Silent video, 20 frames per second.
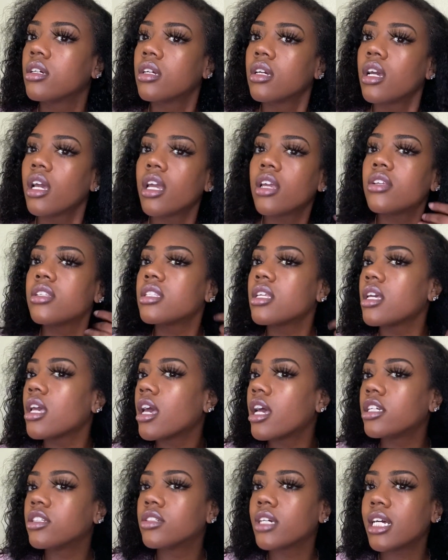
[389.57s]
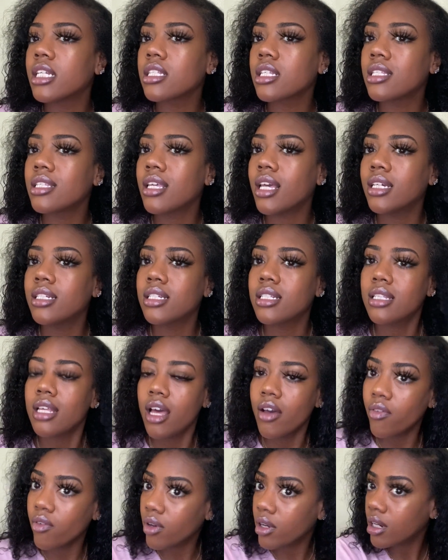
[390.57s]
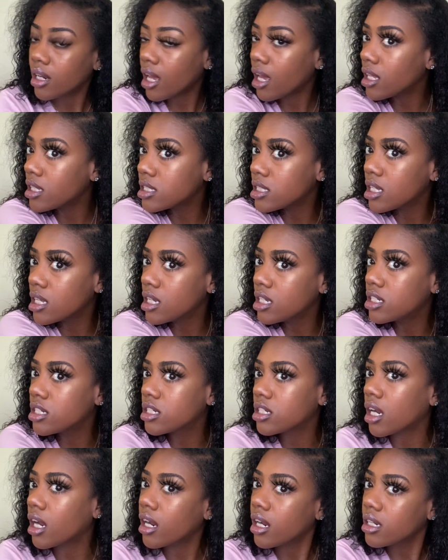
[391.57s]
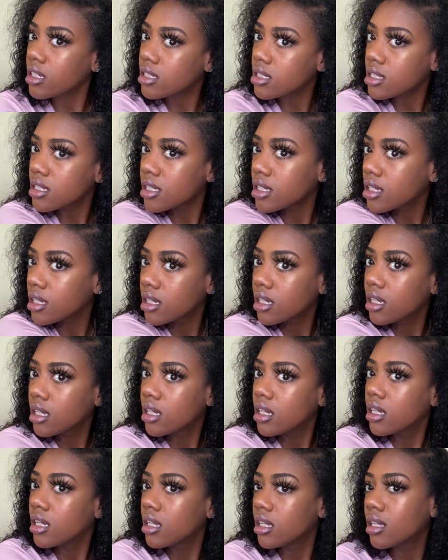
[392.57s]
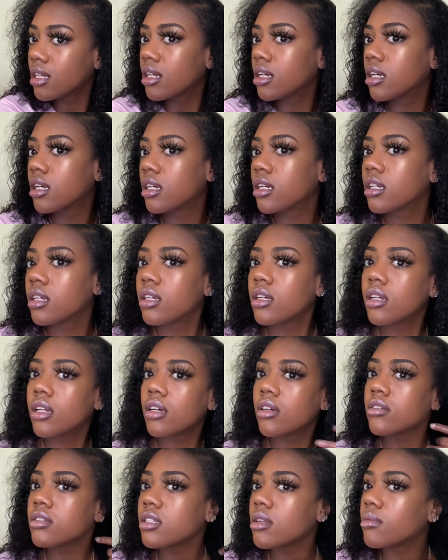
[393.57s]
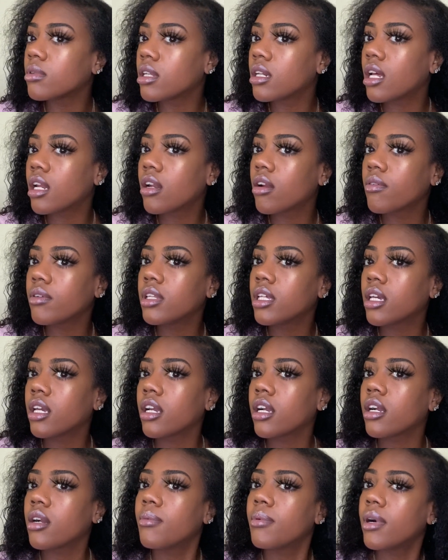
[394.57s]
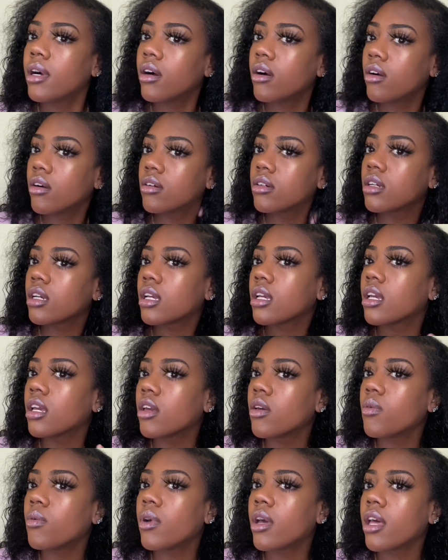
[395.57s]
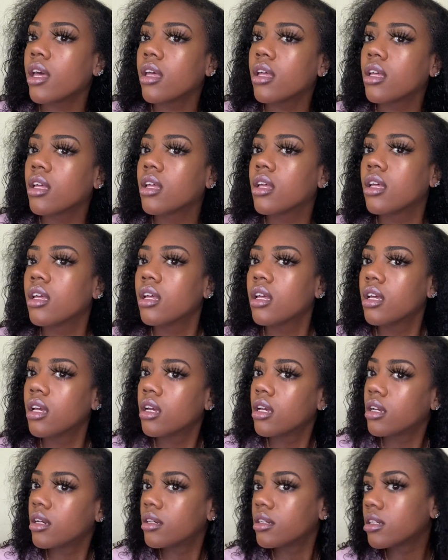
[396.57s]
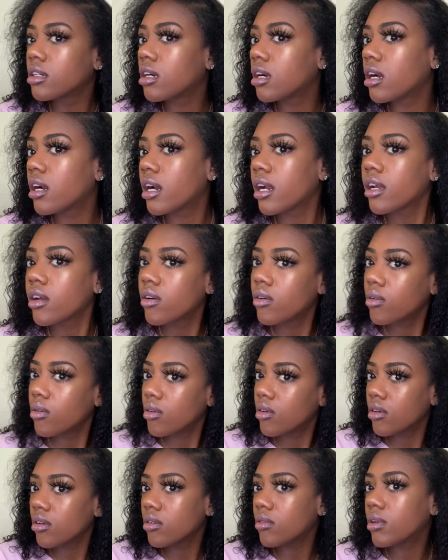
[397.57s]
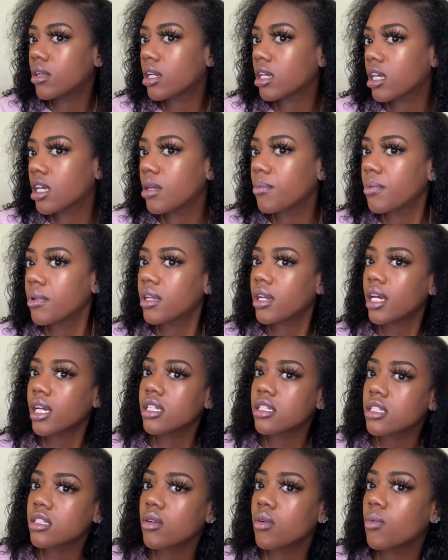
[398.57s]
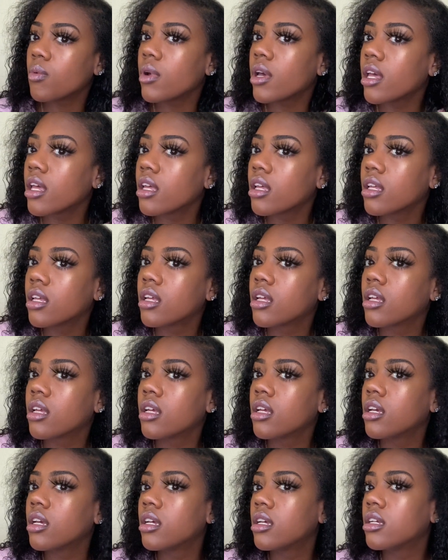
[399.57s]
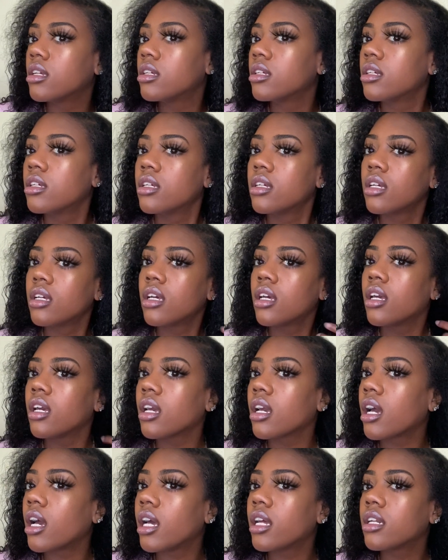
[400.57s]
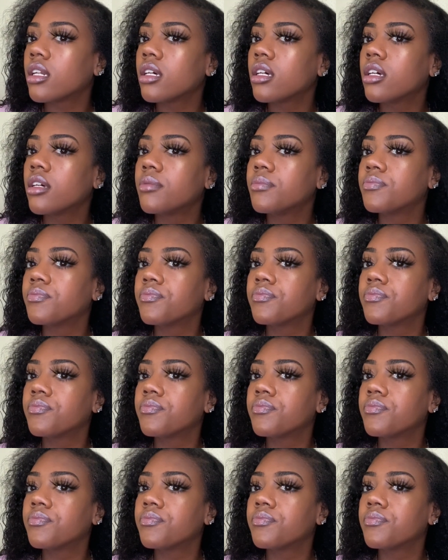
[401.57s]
and you see, as you guys can see, I just have on a t-shirt, you know, something I don't really care about. It can get wet. All right, cool. You want to keep it nice and wet and kind of